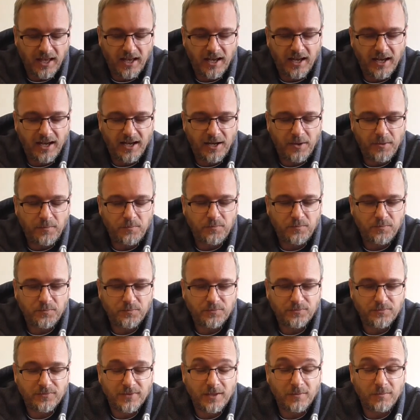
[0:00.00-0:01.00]

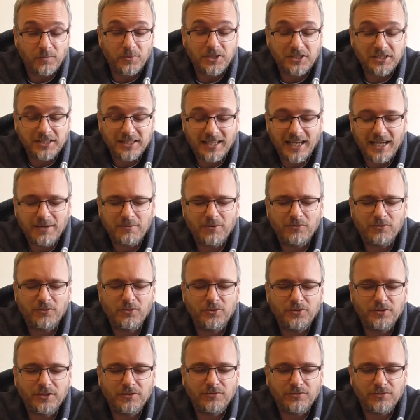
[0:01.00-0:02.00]
But it's a game I've
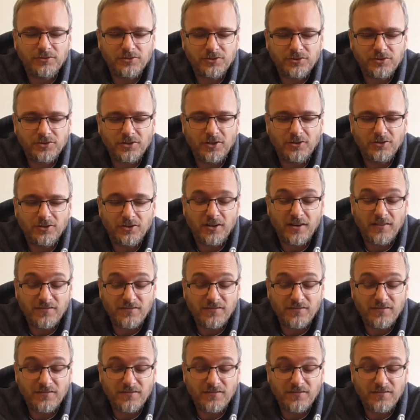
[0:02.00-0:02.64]
wanted for so long.